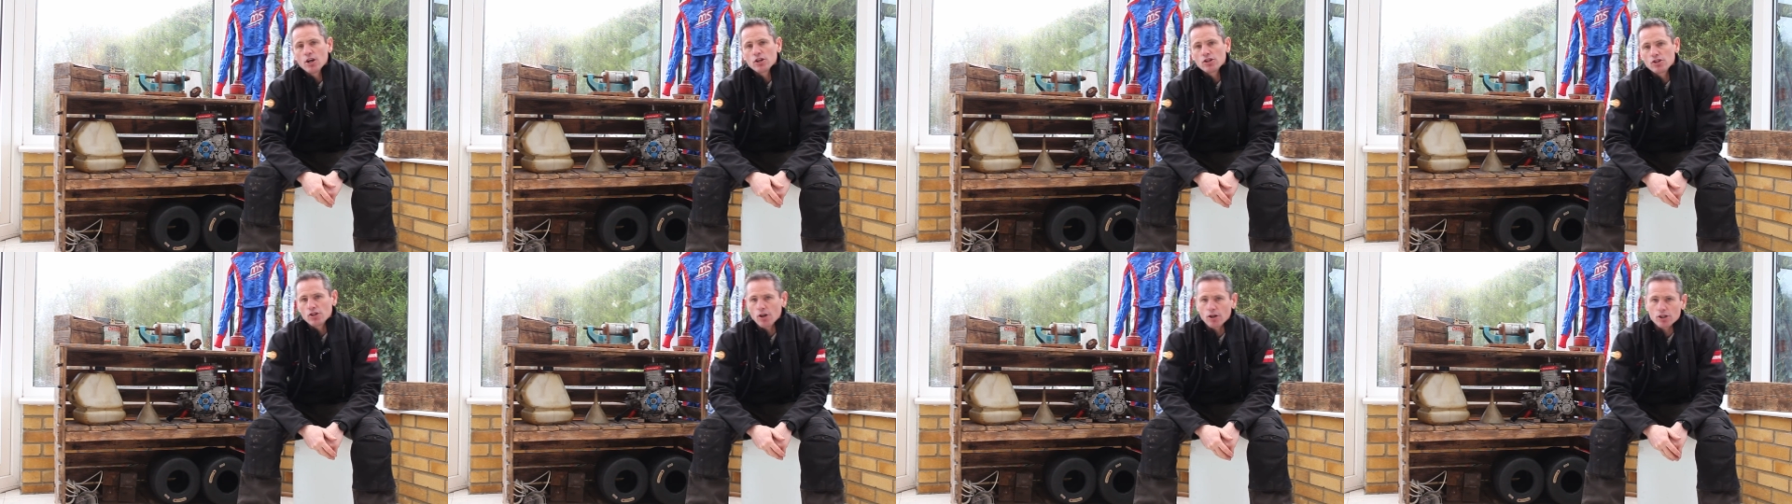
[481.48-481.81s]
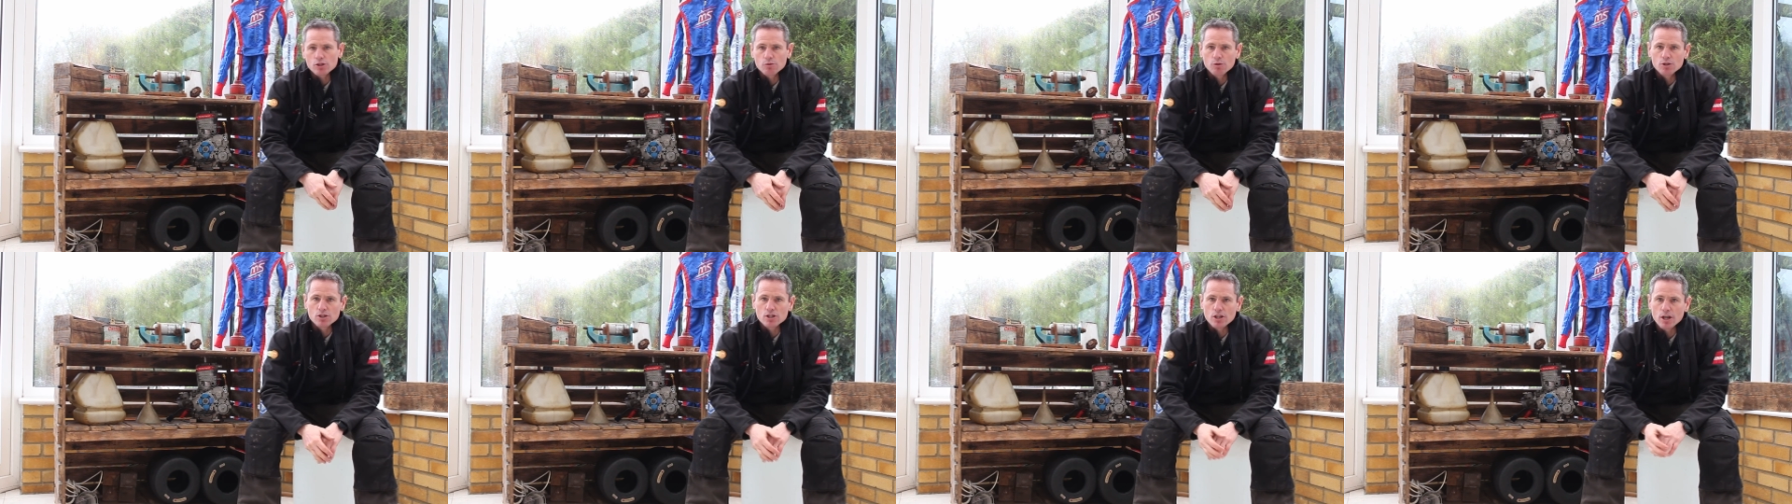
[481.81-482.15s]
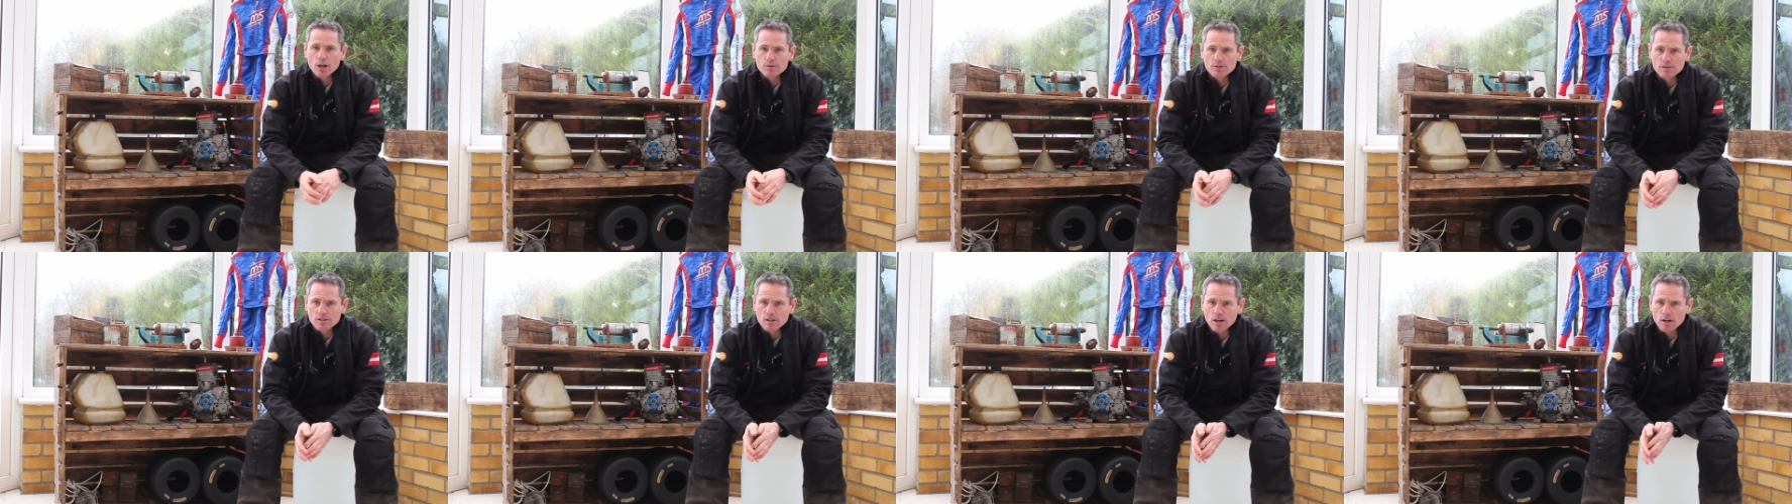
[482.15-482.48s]
Joshua
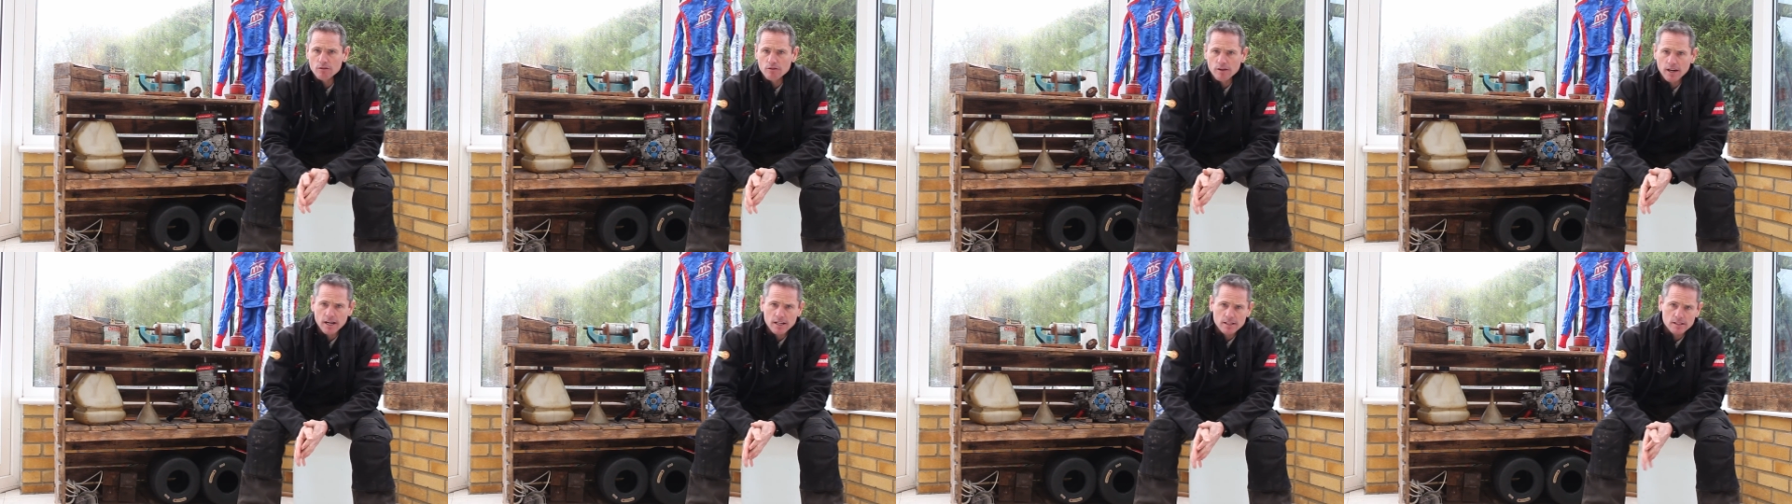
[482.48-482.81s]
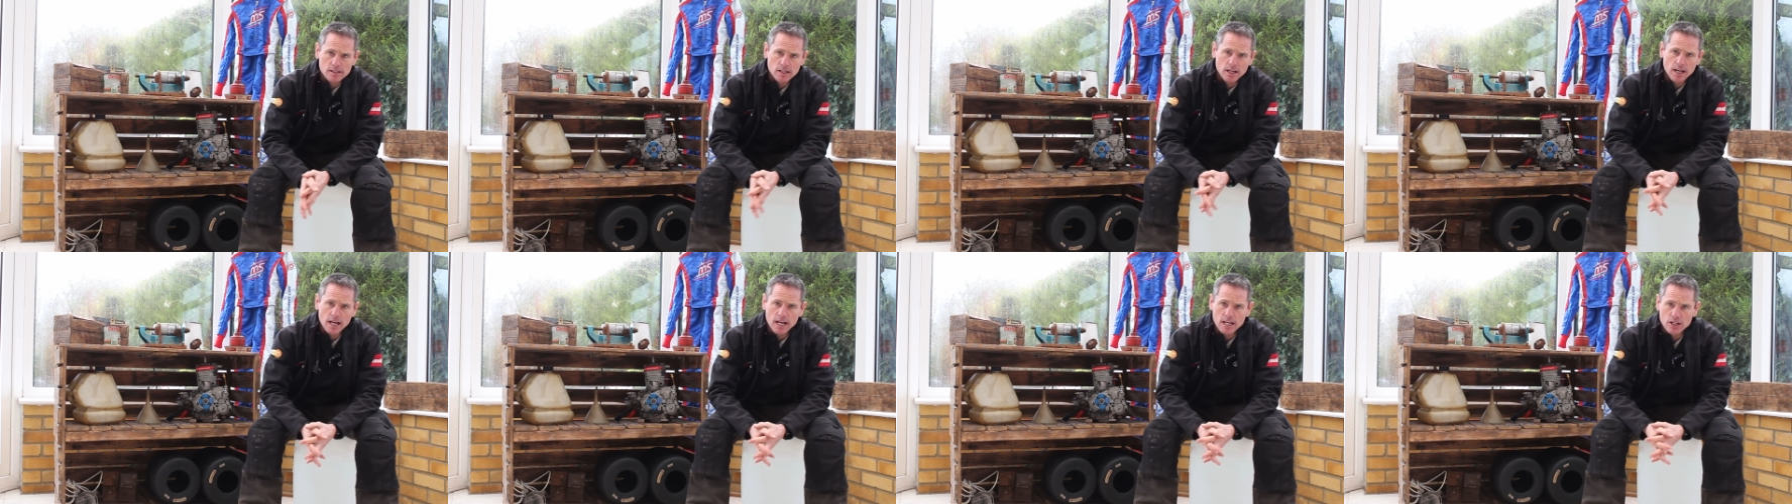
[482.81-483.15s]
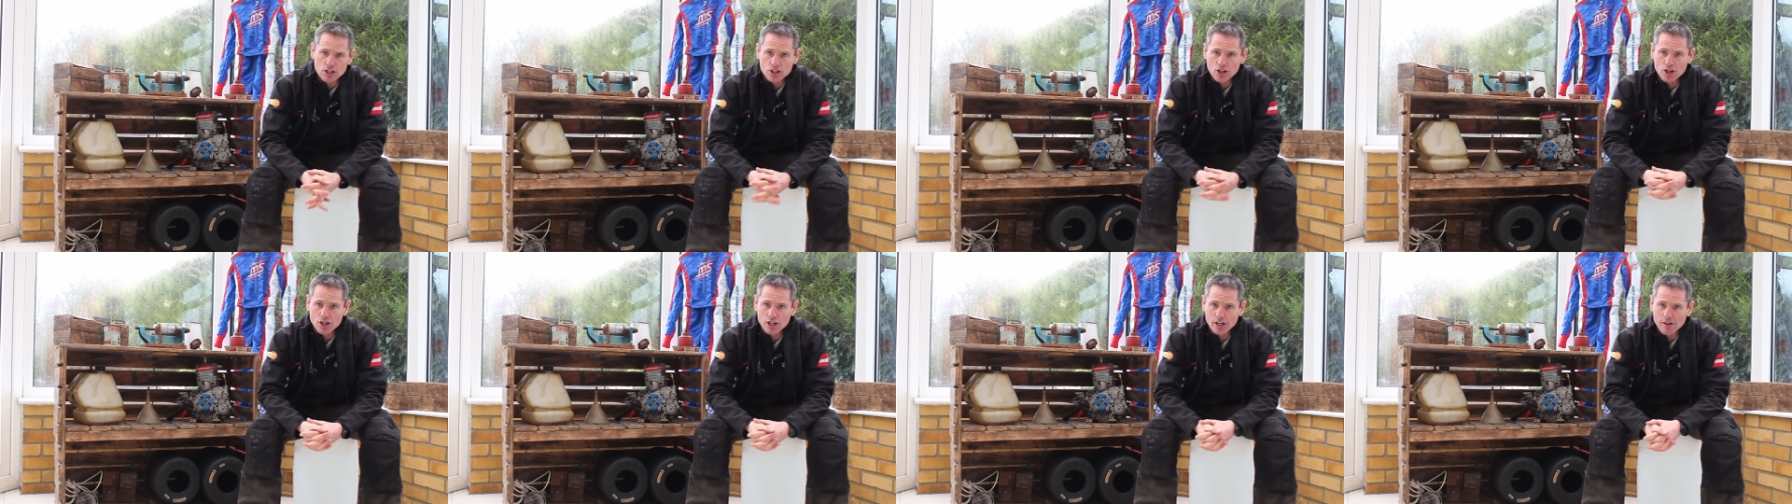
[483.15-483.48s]
Jones is our racer
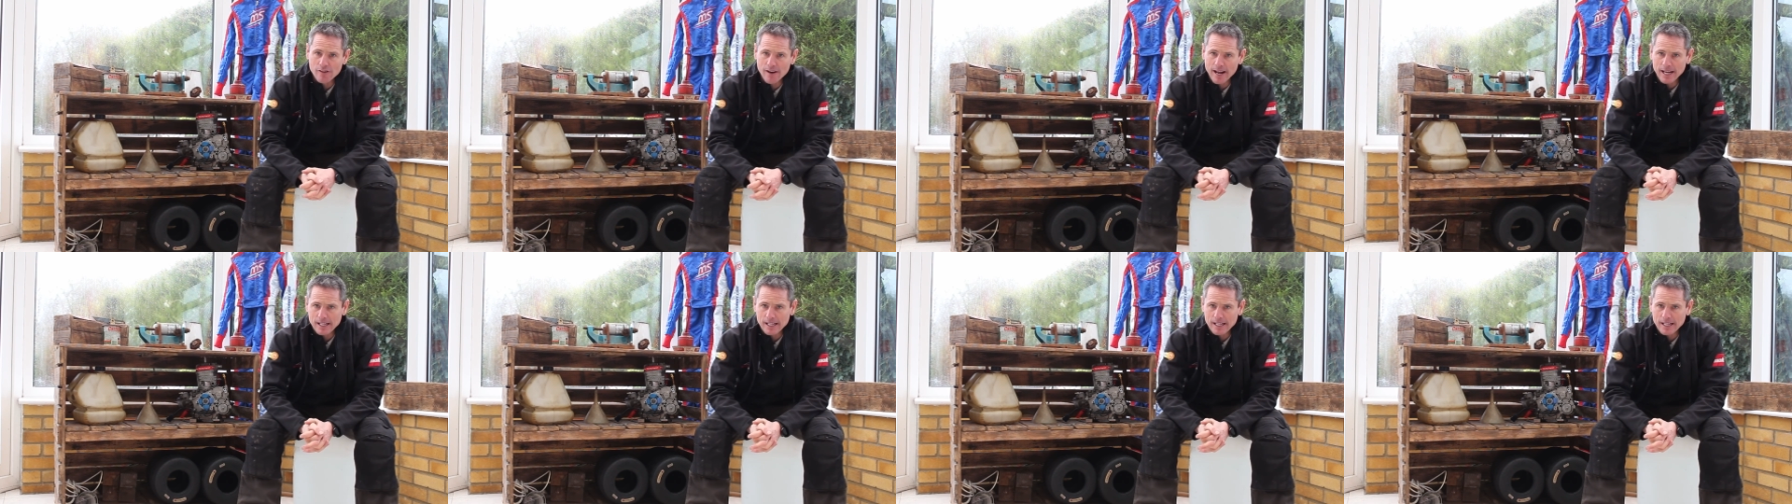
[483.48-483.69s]
in Junior